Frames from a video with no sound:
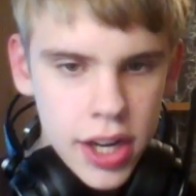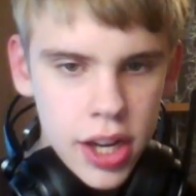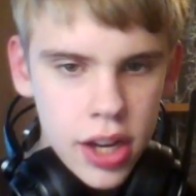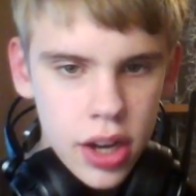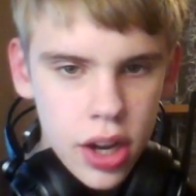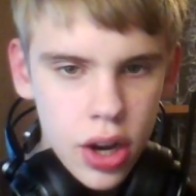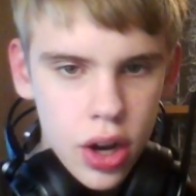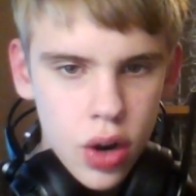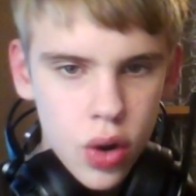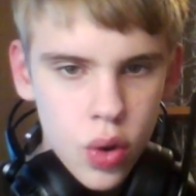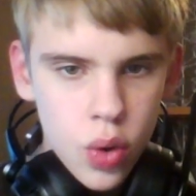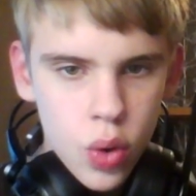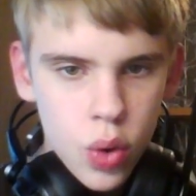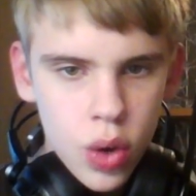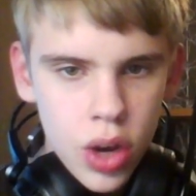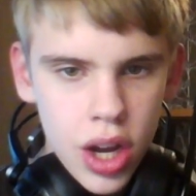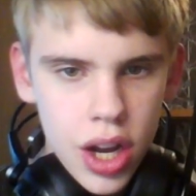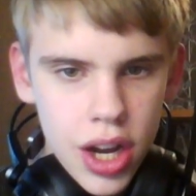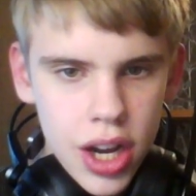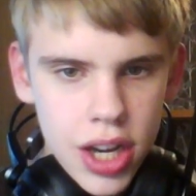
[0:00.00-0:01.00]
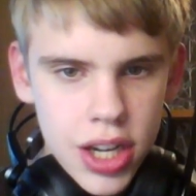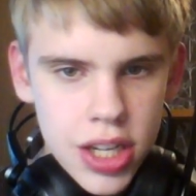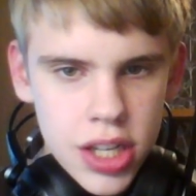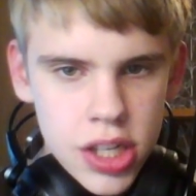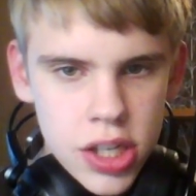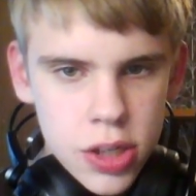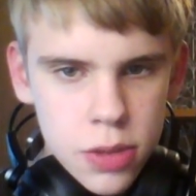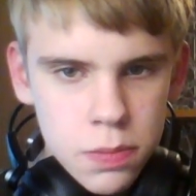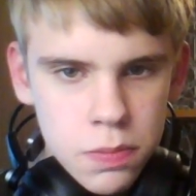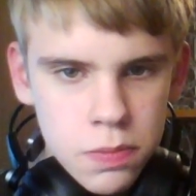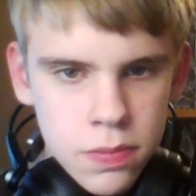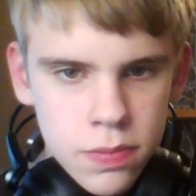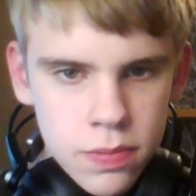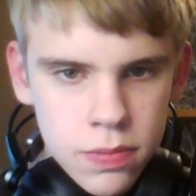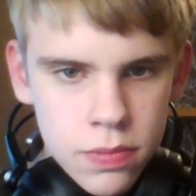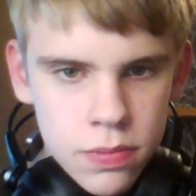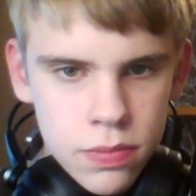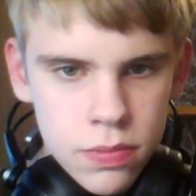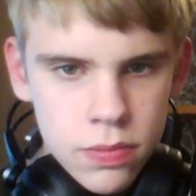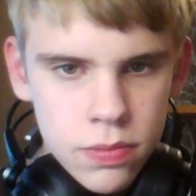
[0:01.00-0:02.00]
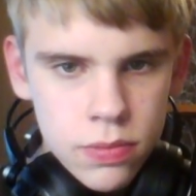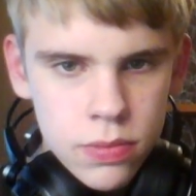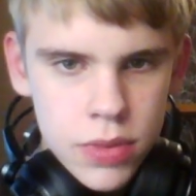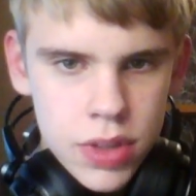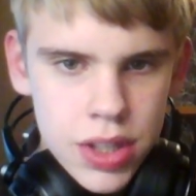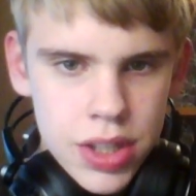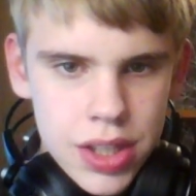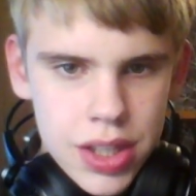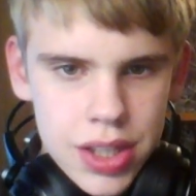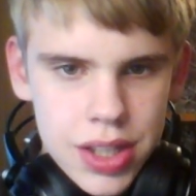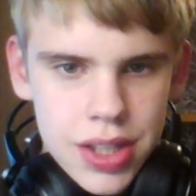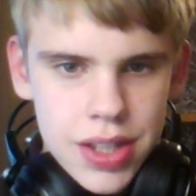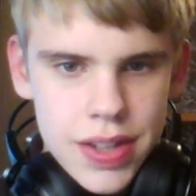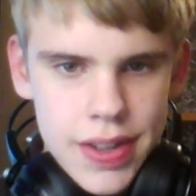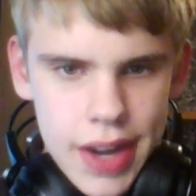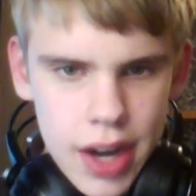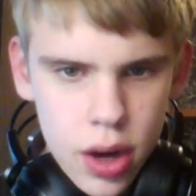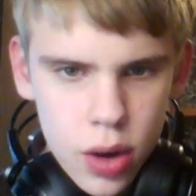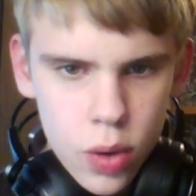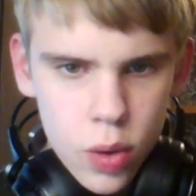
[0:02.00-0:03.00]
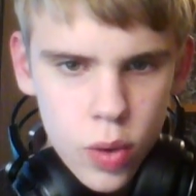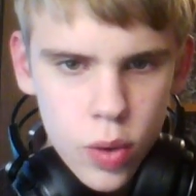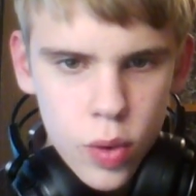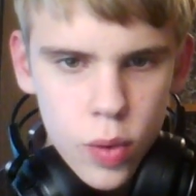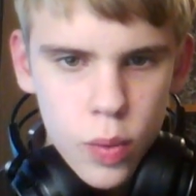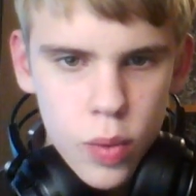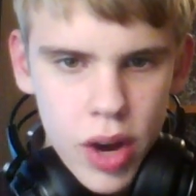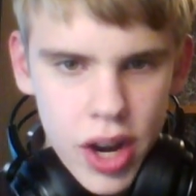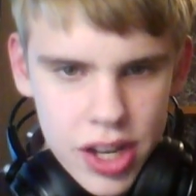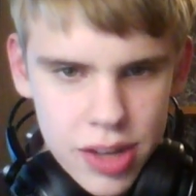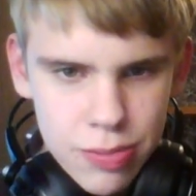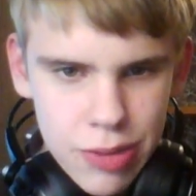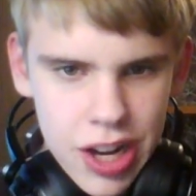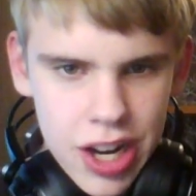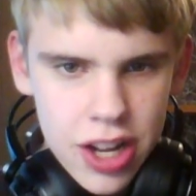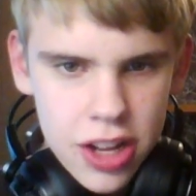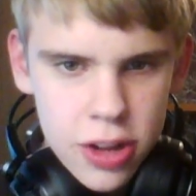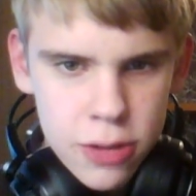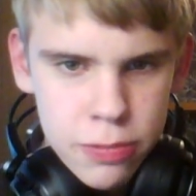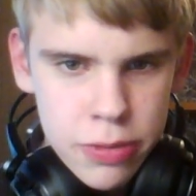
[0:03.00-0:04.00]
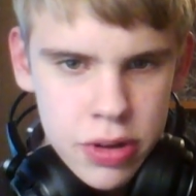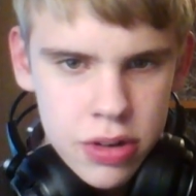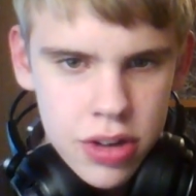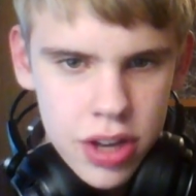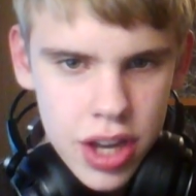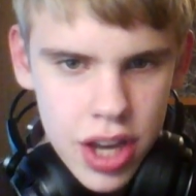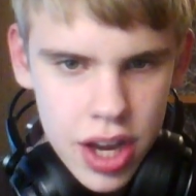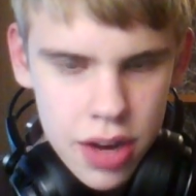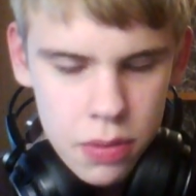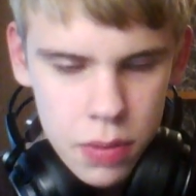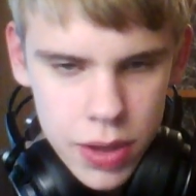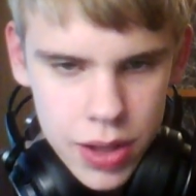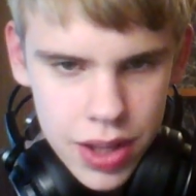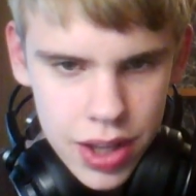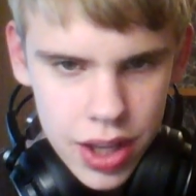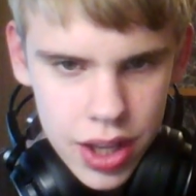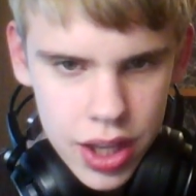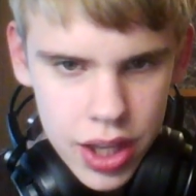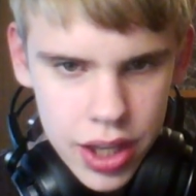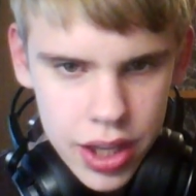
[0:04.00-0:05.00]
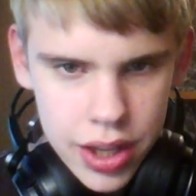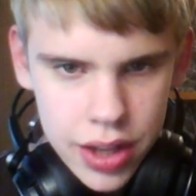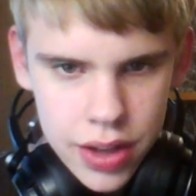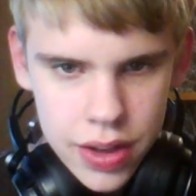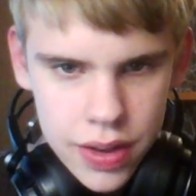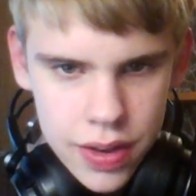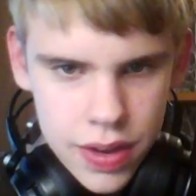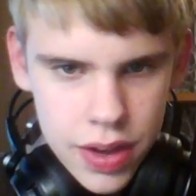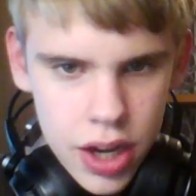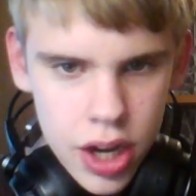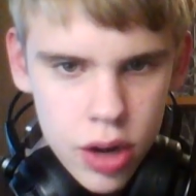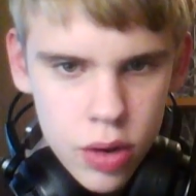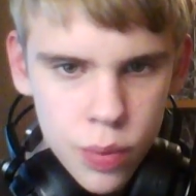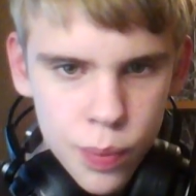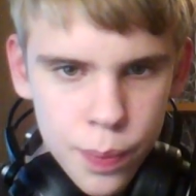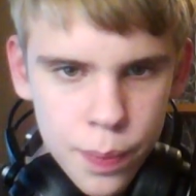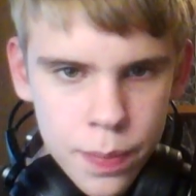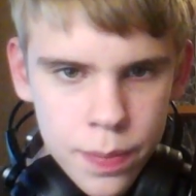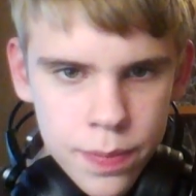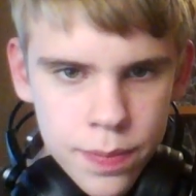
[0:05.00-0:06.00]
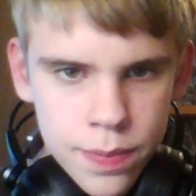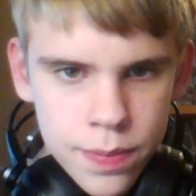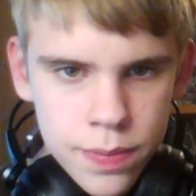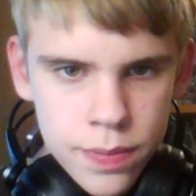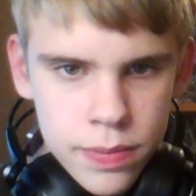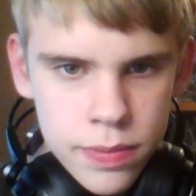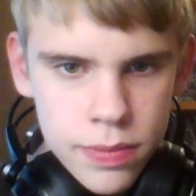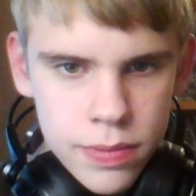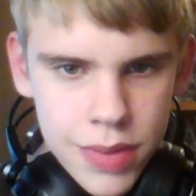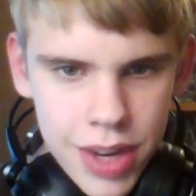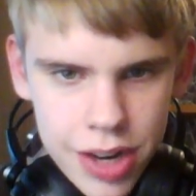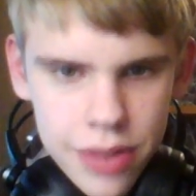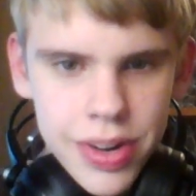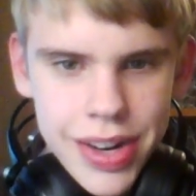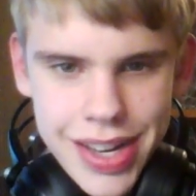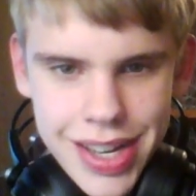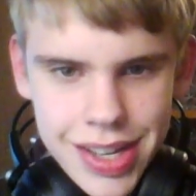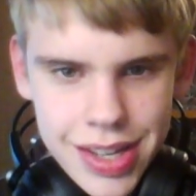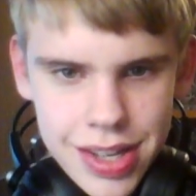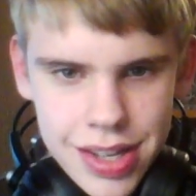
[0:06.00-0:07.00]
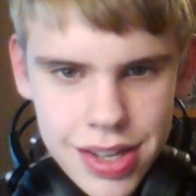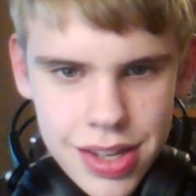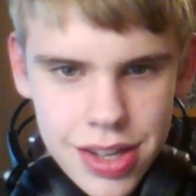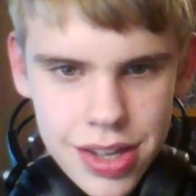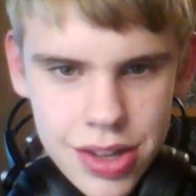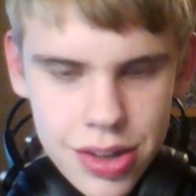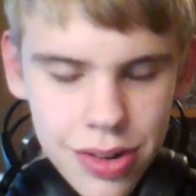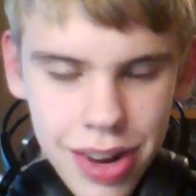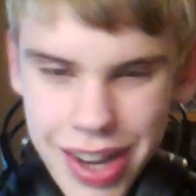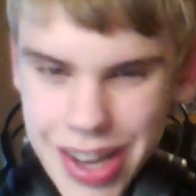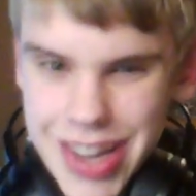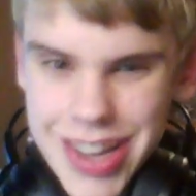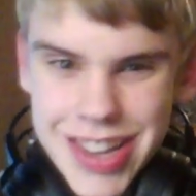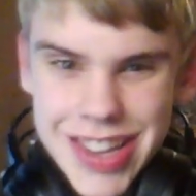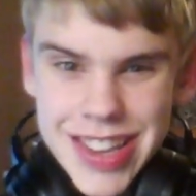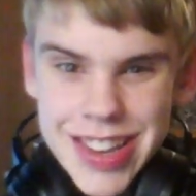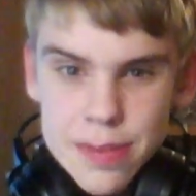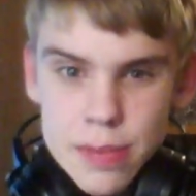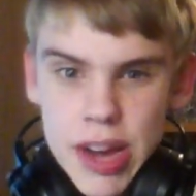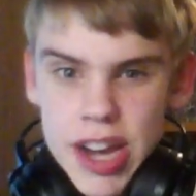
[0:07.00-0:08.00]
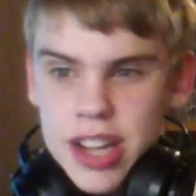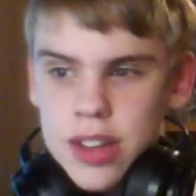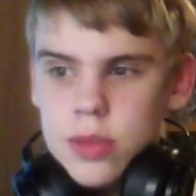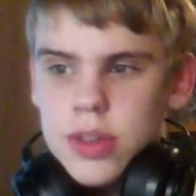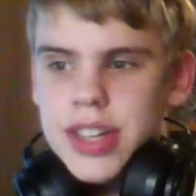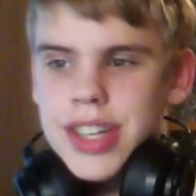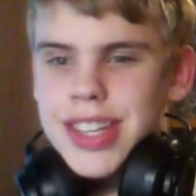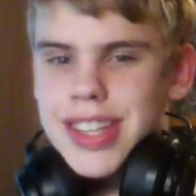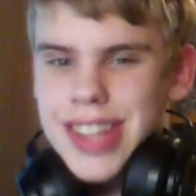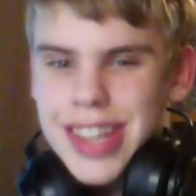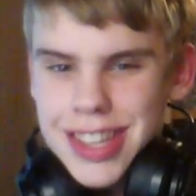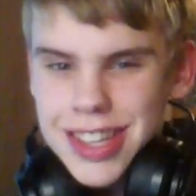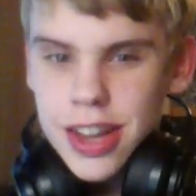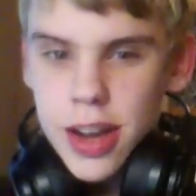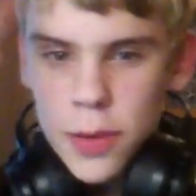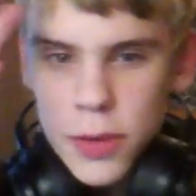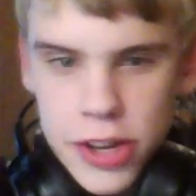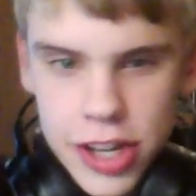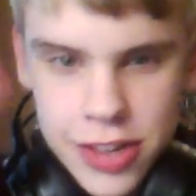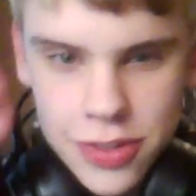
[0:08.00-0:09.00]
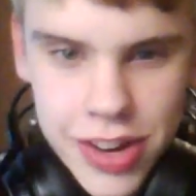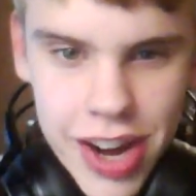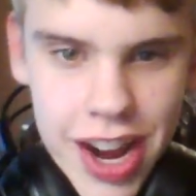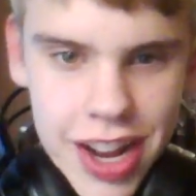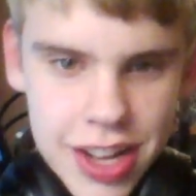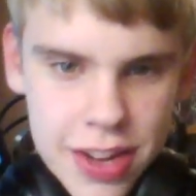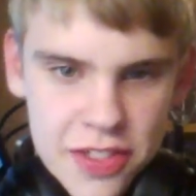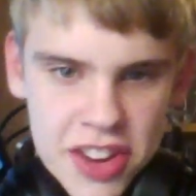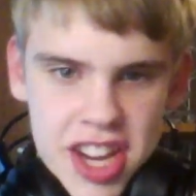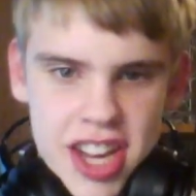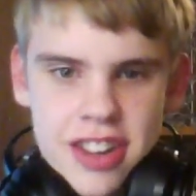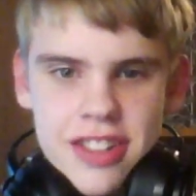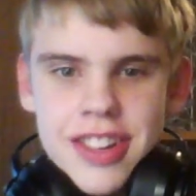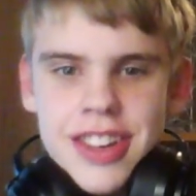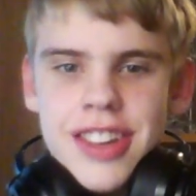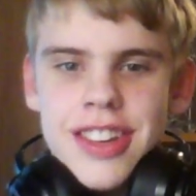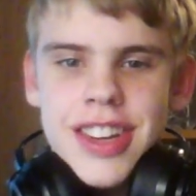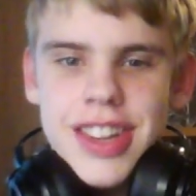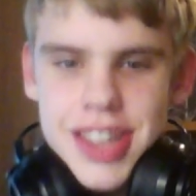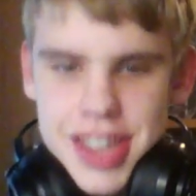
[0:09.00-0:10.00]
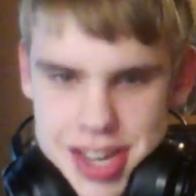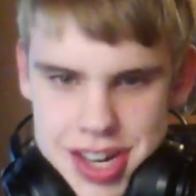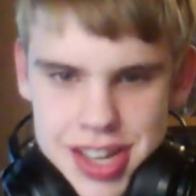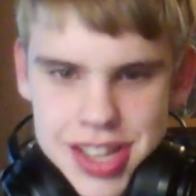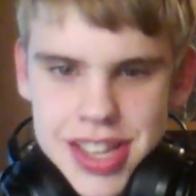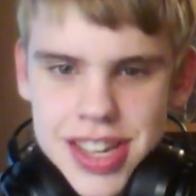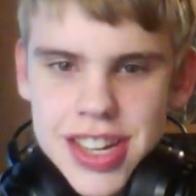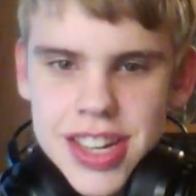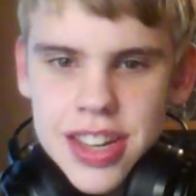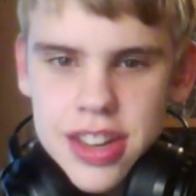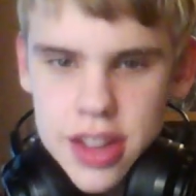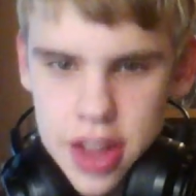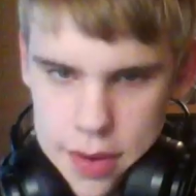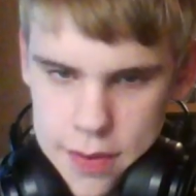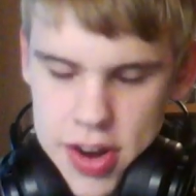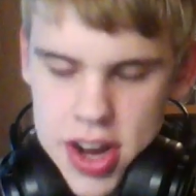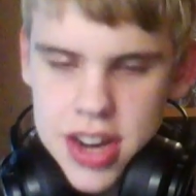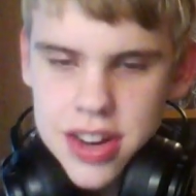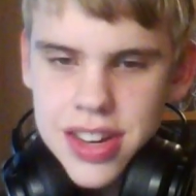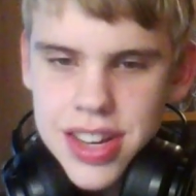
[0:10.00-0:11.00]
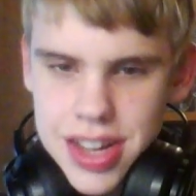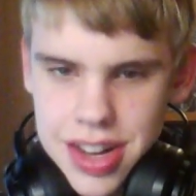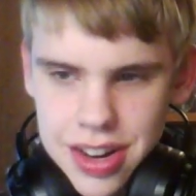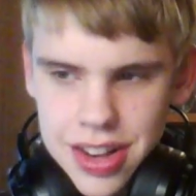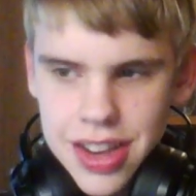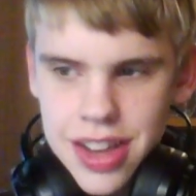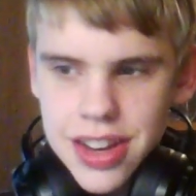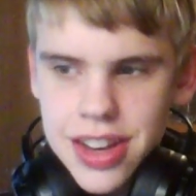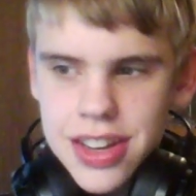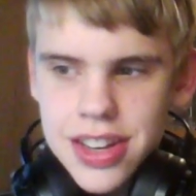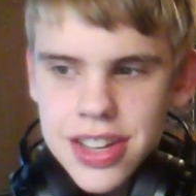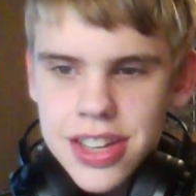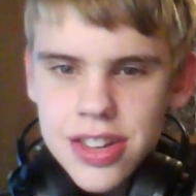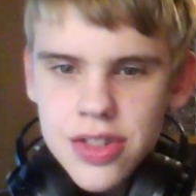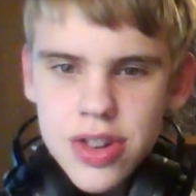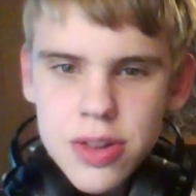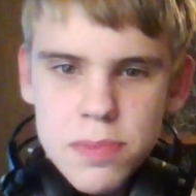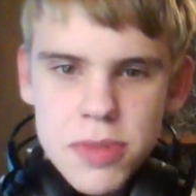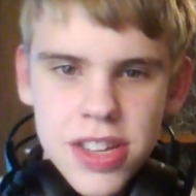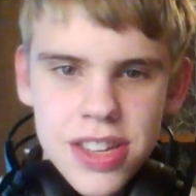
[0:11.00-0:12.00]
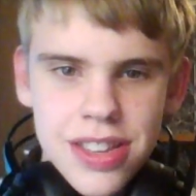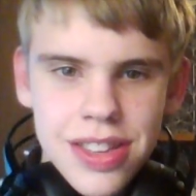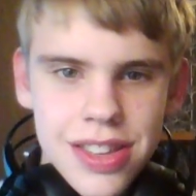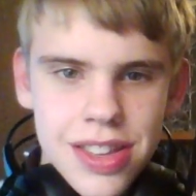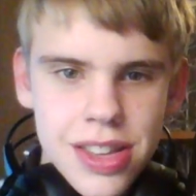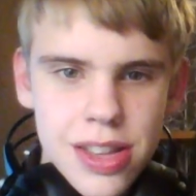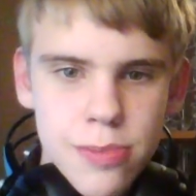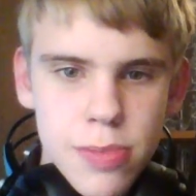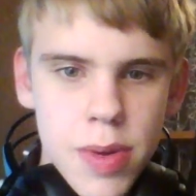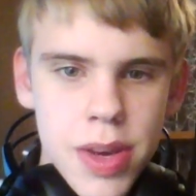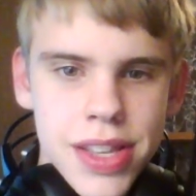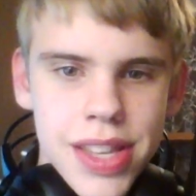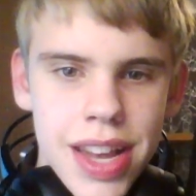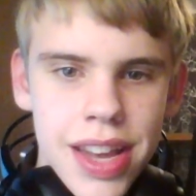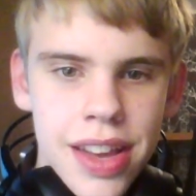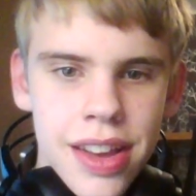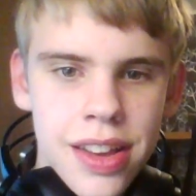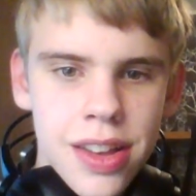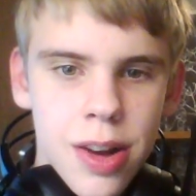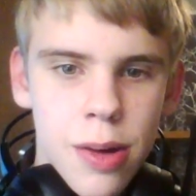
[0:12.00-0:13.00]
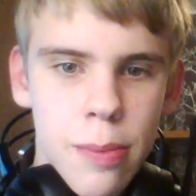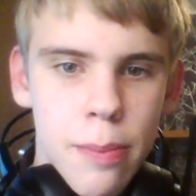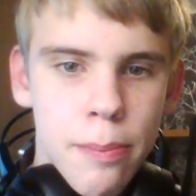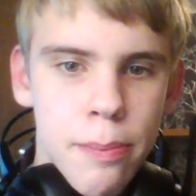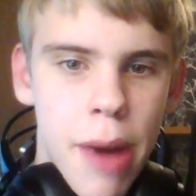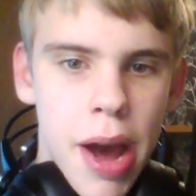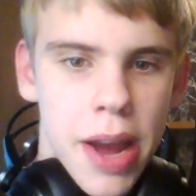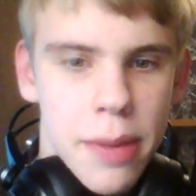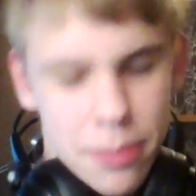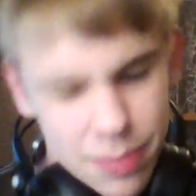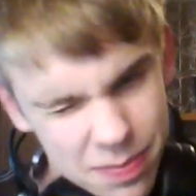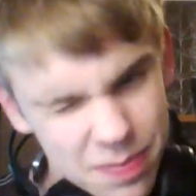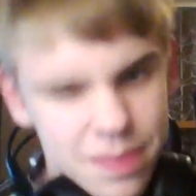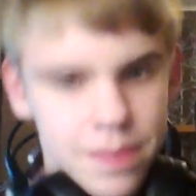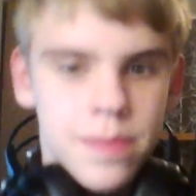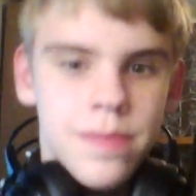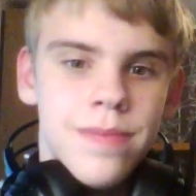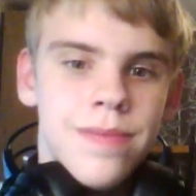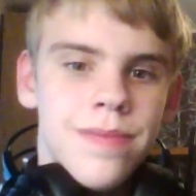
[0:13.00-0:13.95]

your video, guys? So why Smile's burning everything? So, anyways, so I, by the way, that's all for this reaction video. You guys just check out the video, so link in the description. This is a big thing. So bye.